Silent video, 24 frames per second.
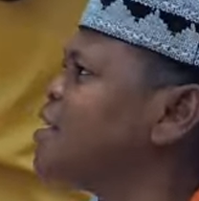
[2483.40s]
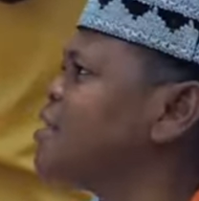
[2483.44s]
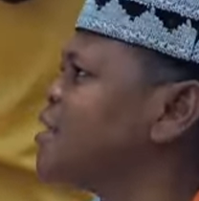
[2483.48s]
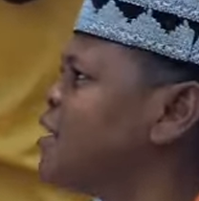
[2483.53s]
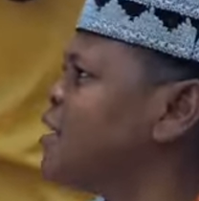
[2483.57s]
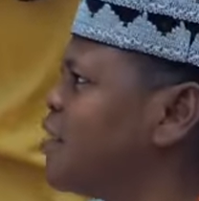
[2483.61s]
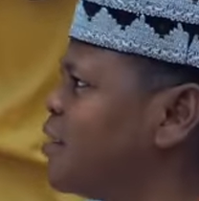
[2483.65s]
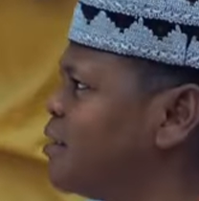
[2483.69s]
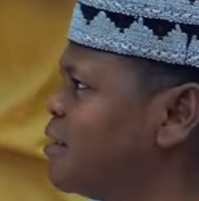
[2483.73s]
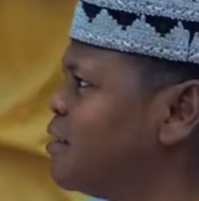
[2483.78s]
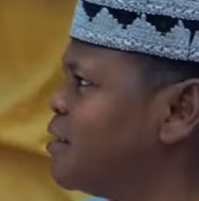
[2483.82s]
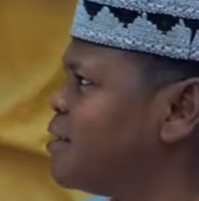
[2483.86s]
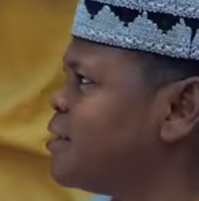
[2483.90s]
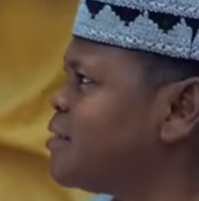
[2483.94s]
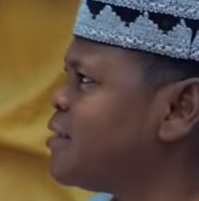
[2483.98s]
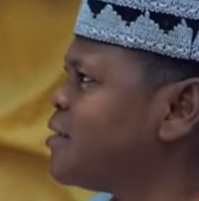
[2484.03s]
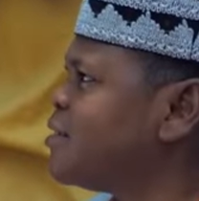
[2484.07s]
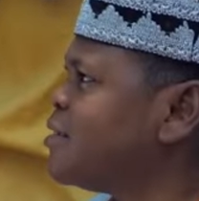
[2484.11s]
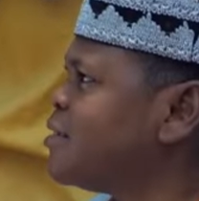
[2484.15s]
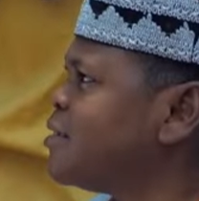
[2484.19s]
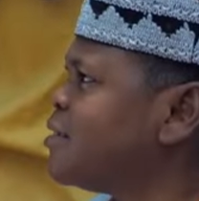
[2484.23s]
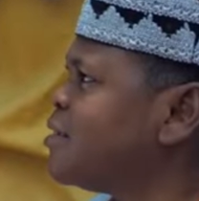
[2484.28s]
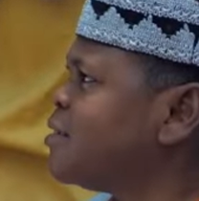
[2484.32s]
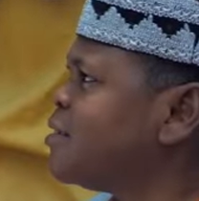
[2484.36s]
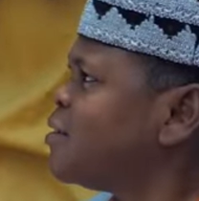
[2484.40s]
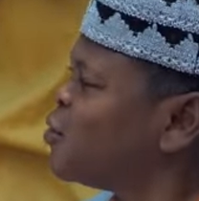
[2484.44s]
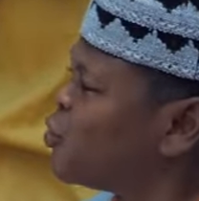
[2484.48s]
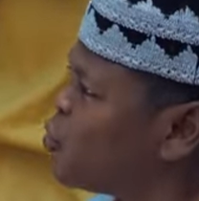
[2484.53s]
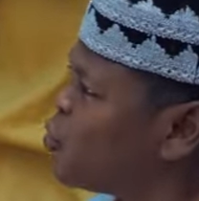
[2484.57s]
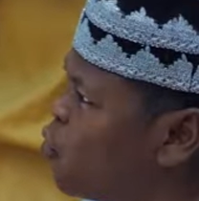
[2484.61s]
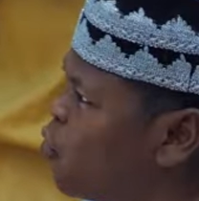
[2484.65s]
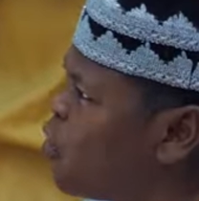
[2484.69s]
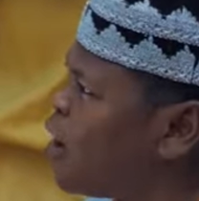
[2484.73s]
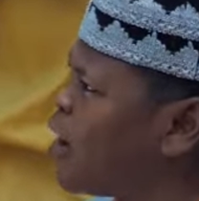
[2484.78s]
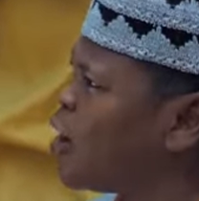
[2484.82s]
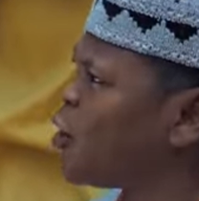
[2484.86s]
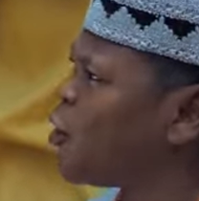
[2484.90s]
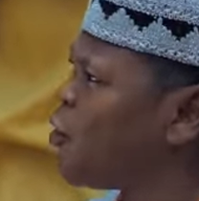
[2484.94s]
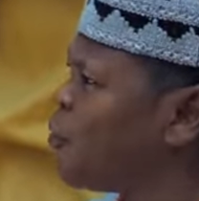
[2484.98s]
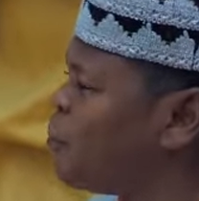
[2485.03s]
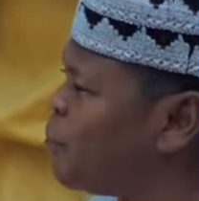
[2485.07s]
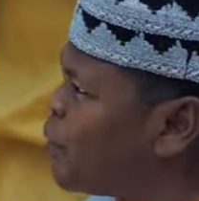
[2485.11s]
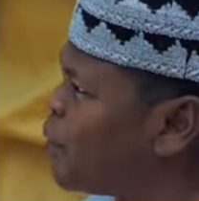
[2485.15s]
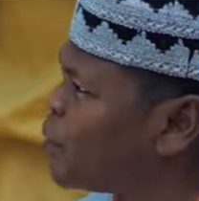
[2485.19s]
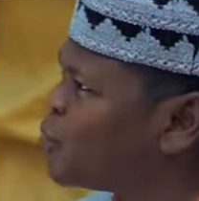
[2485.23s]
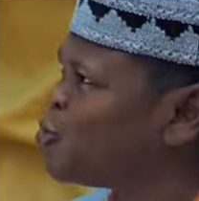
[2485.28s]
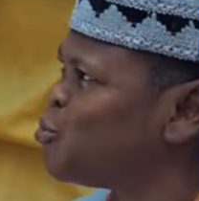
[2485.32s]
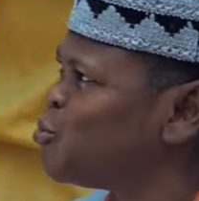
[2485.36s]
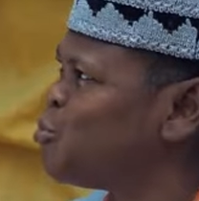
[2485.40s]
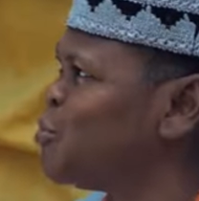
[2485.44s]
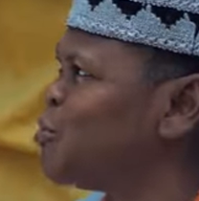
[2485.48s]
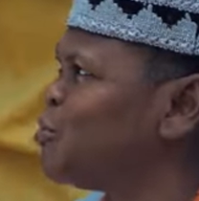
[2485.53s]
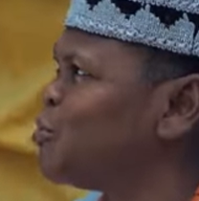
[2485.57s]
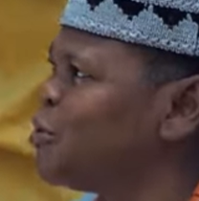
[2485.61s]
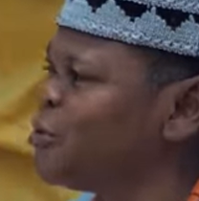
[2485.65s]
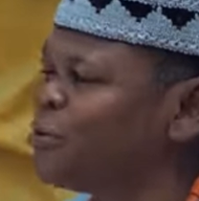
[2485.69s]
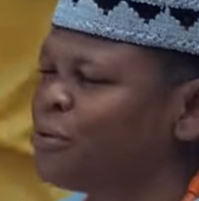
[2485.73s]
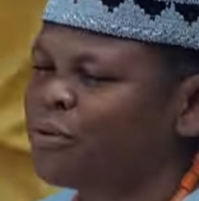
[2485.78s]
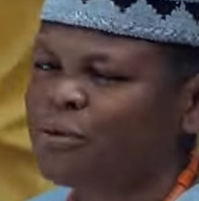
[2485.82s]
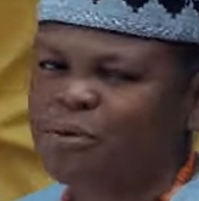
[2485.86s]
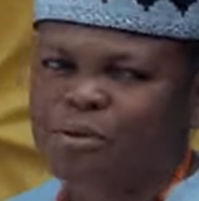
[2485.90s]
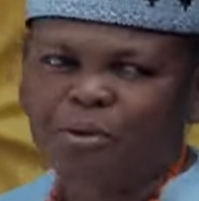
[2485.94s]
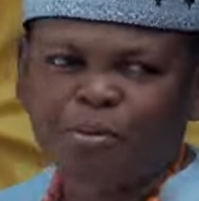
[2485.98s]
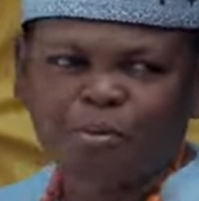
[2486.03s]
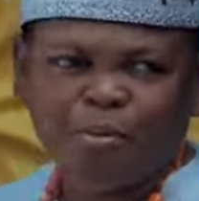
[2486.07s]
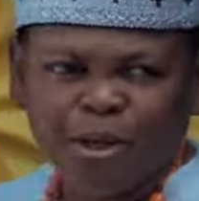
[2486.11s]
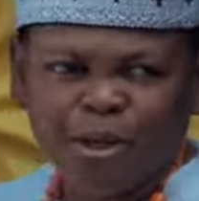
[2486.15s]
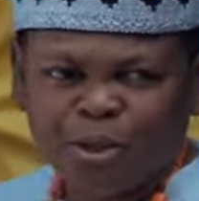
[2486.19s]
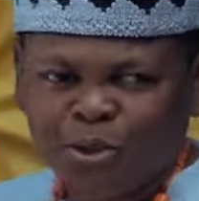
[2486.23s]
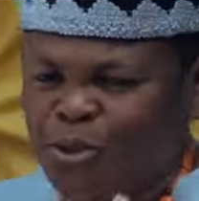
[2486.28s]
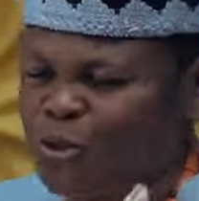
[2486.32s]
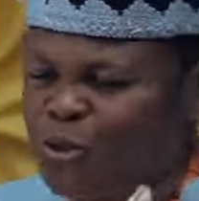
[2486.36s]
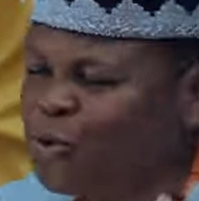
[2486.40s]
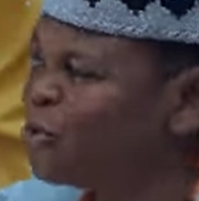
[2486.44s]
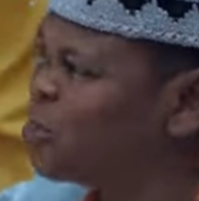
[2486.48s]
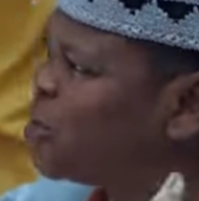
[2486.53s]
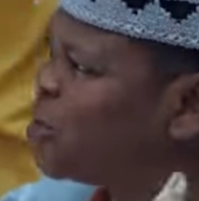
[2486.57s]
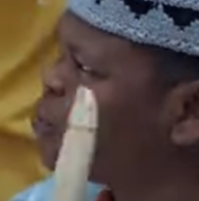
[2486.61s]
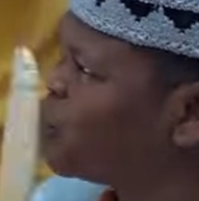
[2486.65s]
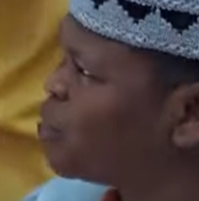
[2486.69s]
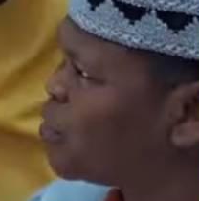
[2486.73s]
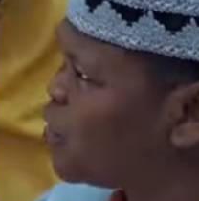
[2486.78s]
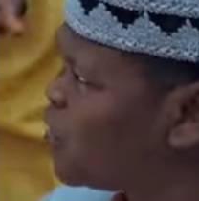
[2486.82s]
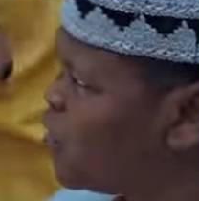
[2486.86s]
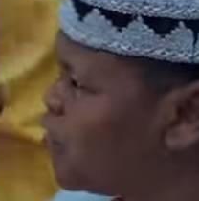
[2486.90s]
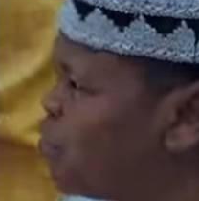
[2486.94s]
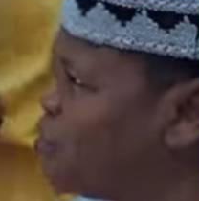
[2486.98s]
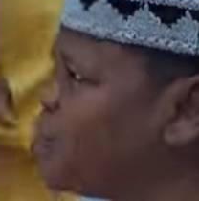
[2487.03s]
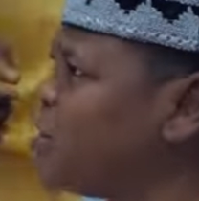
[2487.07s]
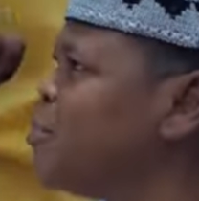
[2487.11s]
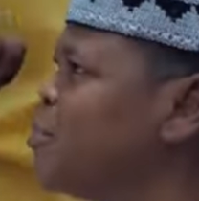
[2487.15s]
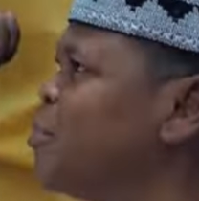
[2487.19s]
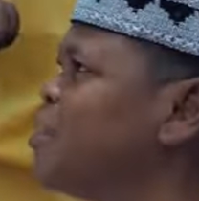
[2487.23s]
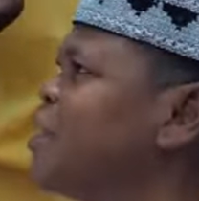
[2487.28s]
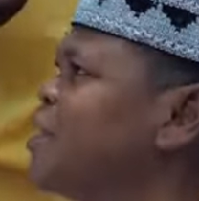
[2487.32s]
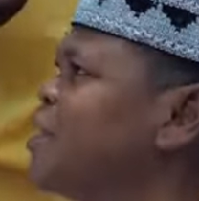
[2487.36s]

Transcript: I said. Go and come back tomorrow. Mazi Okoye will give you the